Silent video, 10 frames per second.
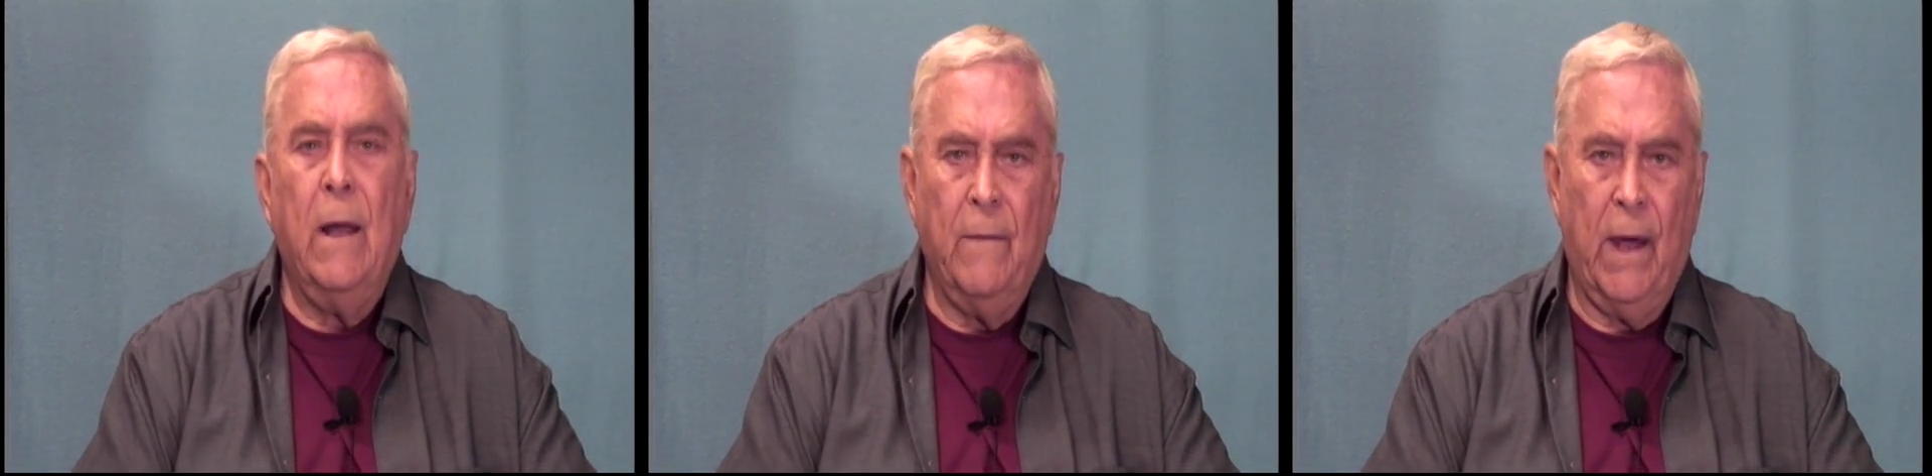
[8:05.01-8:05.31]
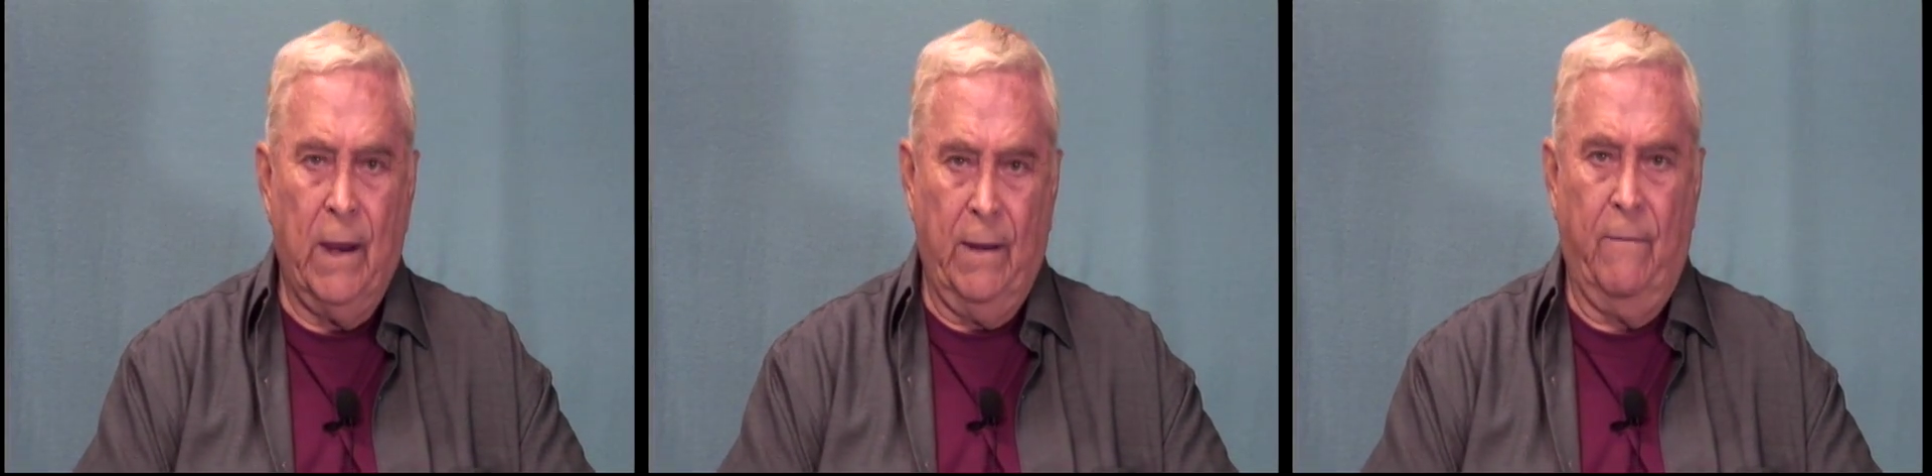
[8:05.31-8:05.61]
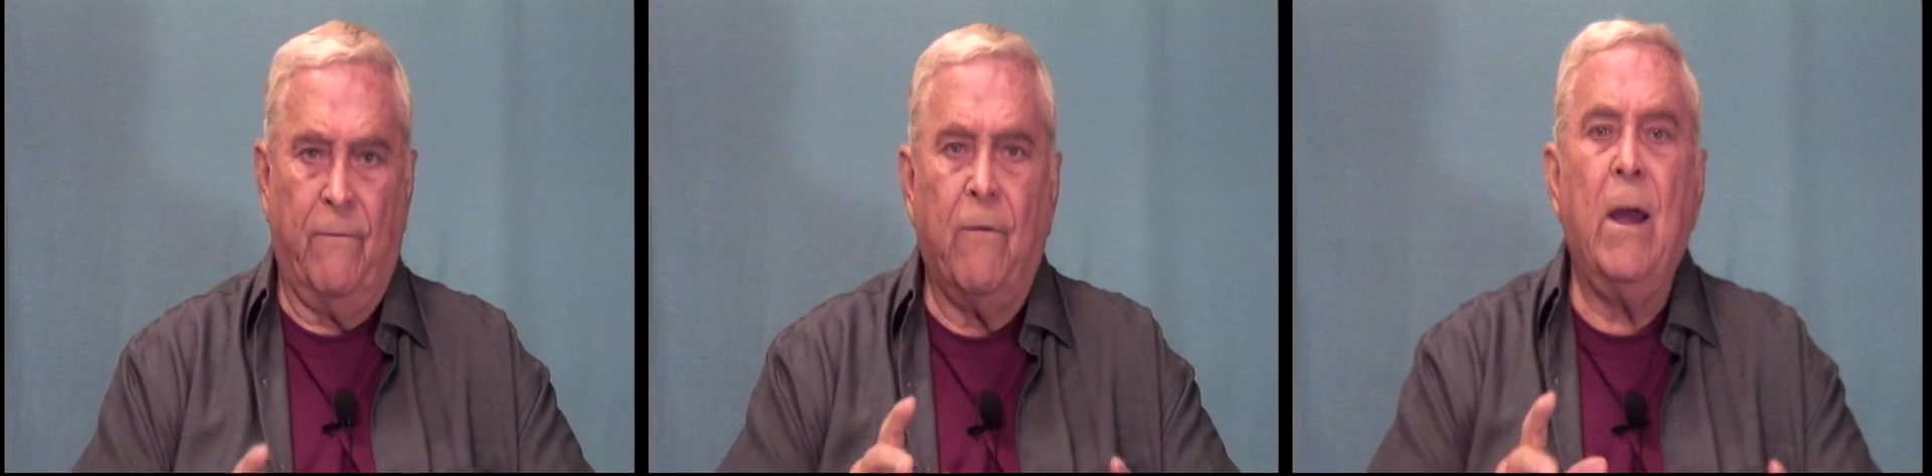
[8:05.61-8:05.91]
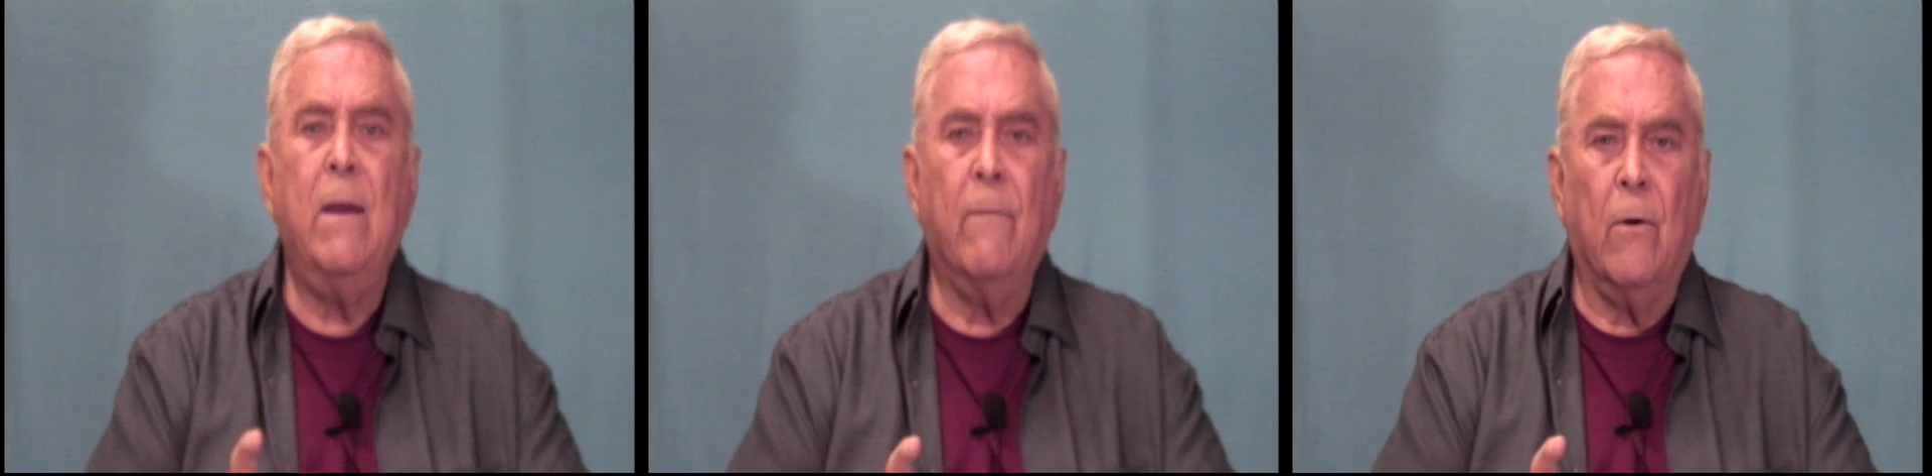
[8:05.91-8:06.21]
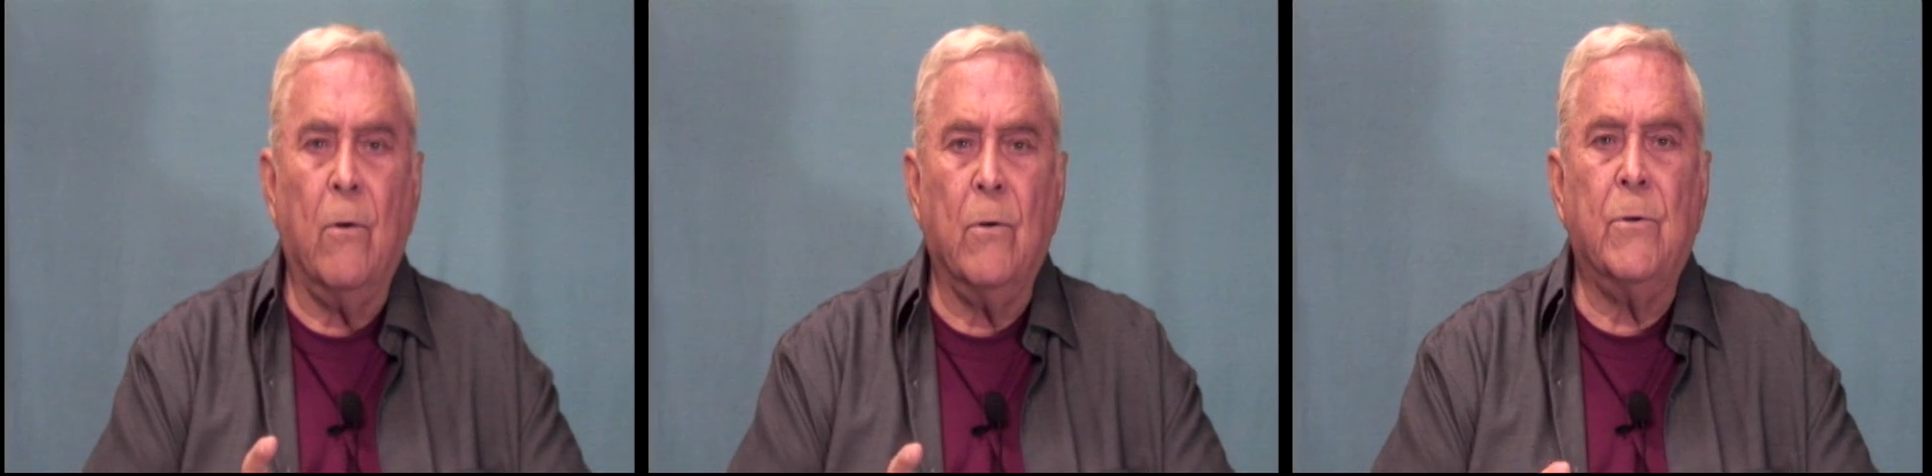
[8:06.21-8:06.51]
that
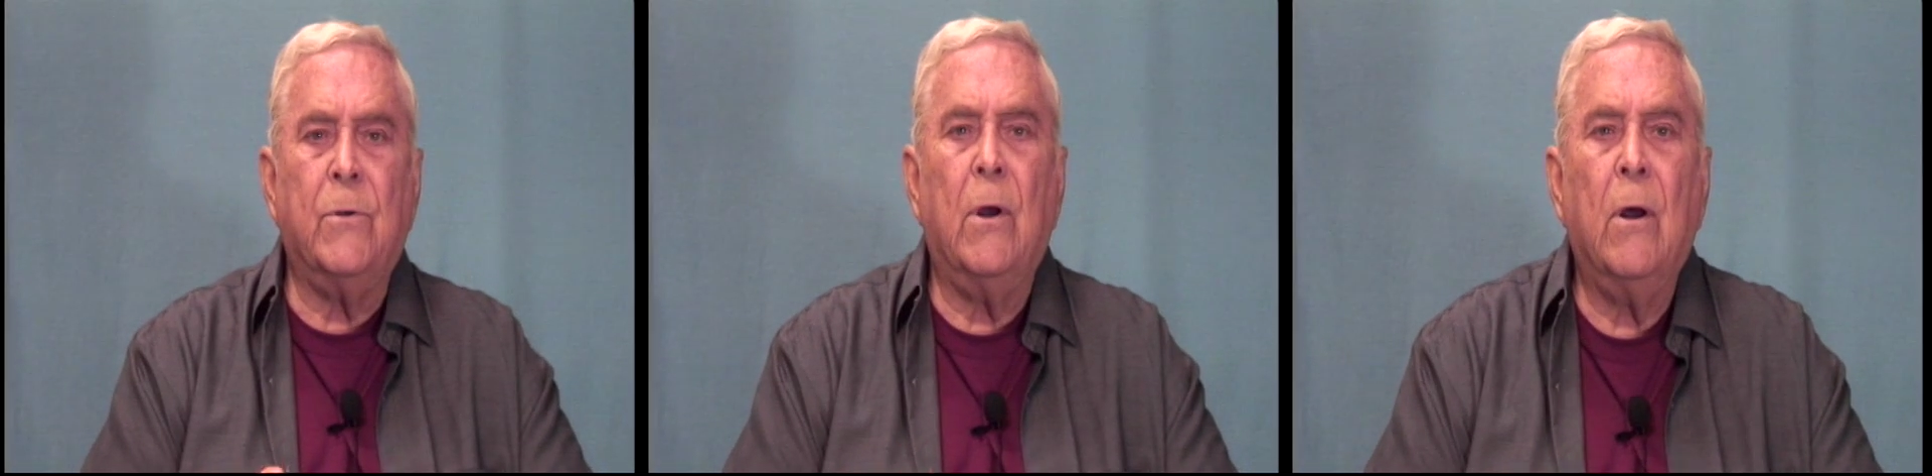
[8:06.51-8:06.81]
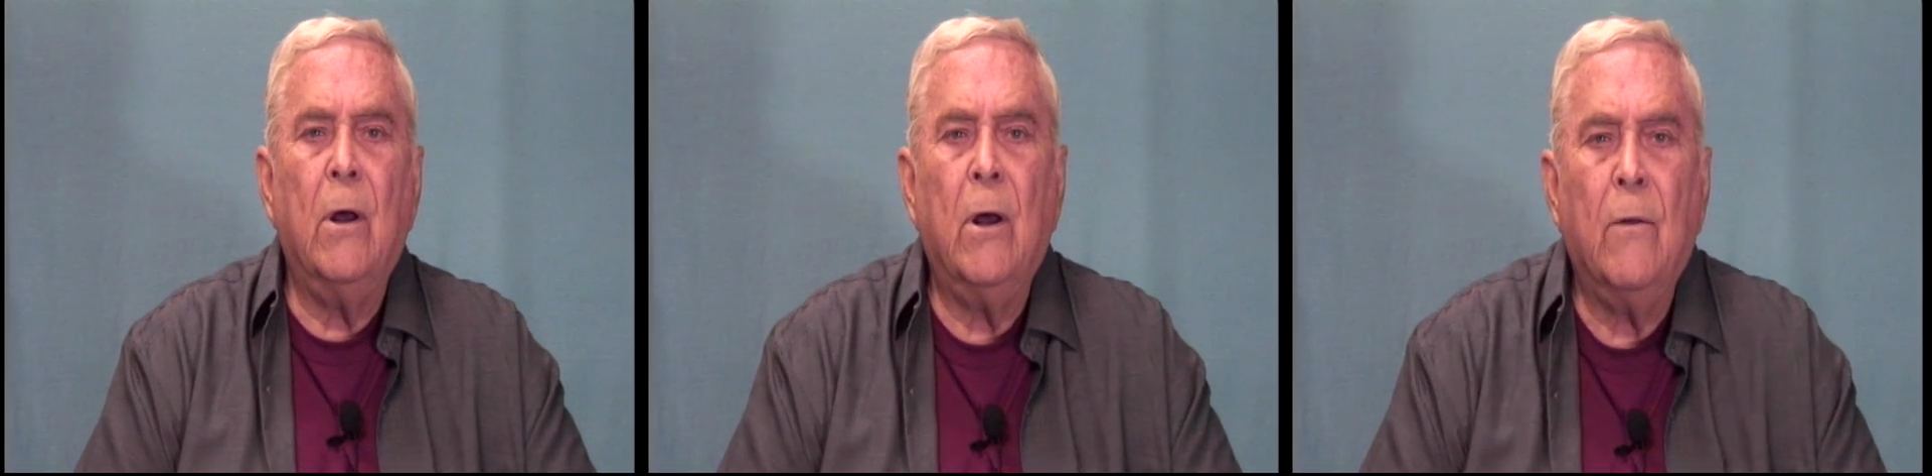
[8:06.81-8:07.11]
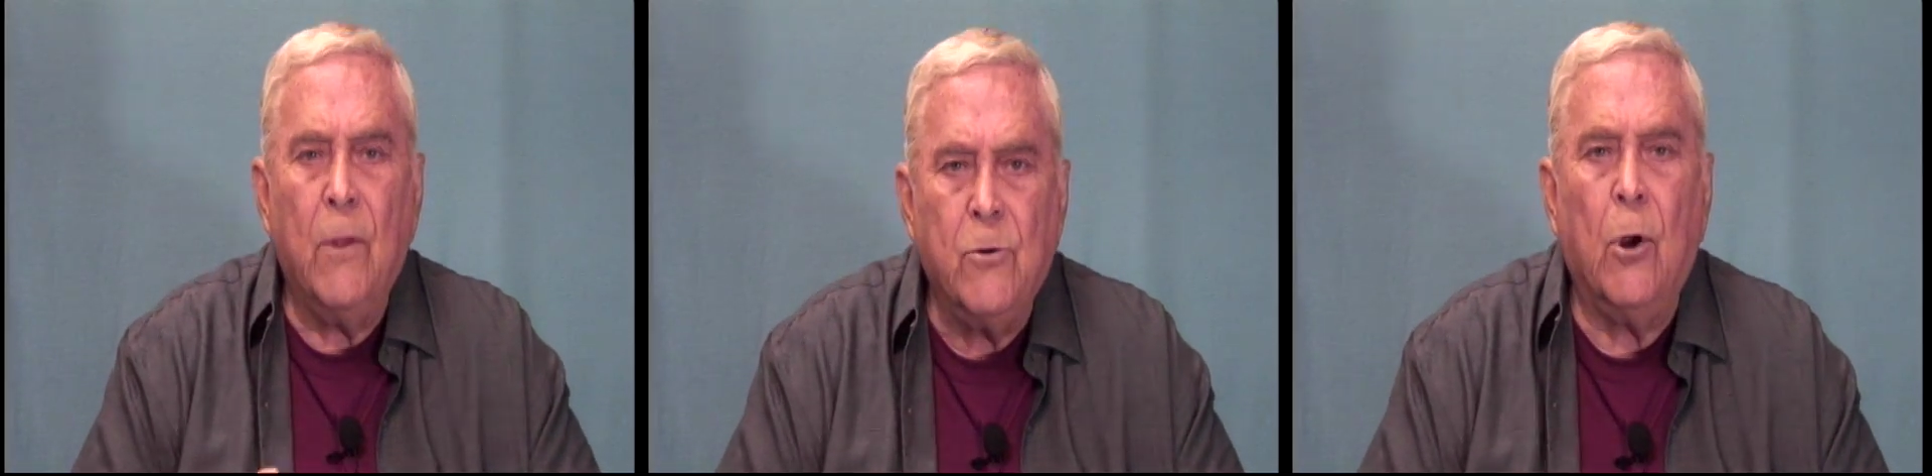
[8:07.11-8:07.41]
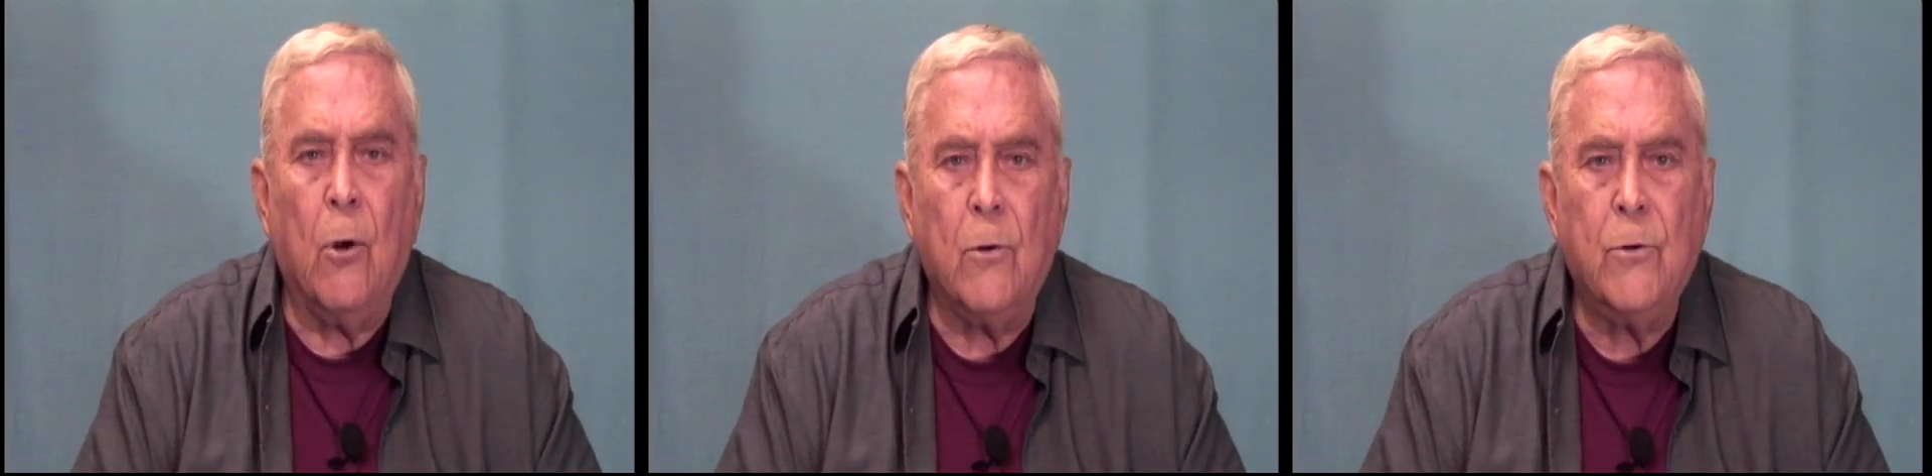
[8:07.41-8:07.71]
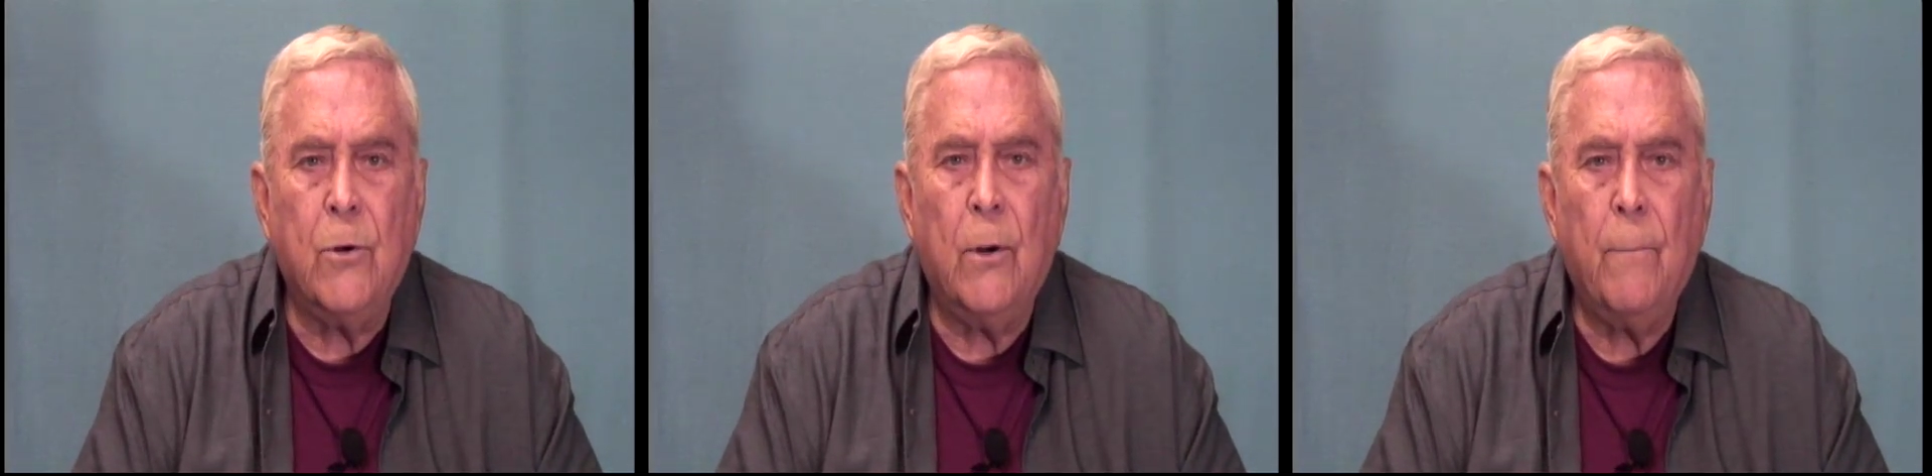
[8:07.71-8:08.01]
favors the
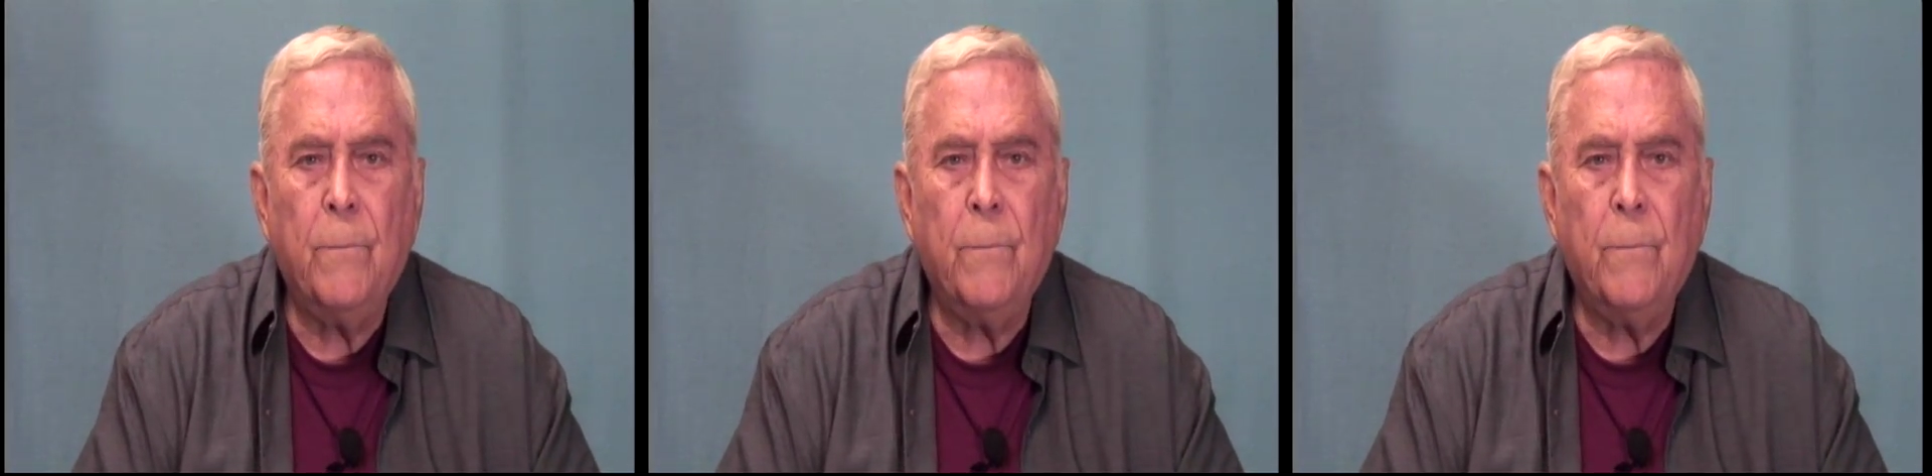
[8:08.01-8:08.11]
church